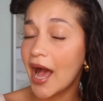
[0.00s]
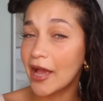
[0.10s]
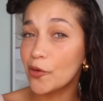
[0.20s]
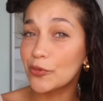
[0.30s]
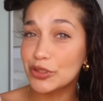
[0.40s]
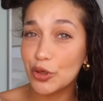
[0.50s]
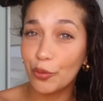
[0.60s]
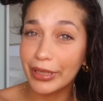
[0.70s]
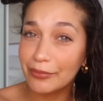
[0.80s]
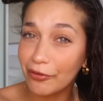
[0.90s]
I almost
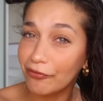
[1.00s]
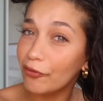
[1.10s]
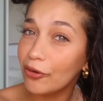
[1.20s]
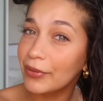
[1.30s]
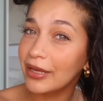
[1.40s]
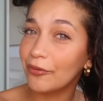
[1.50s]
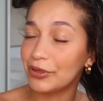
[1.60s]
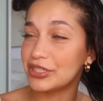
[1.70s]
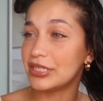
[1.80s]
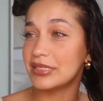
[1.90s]
quit performing
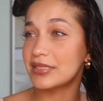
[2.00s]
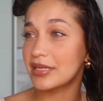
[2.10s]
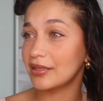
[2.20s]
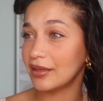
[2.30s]
which is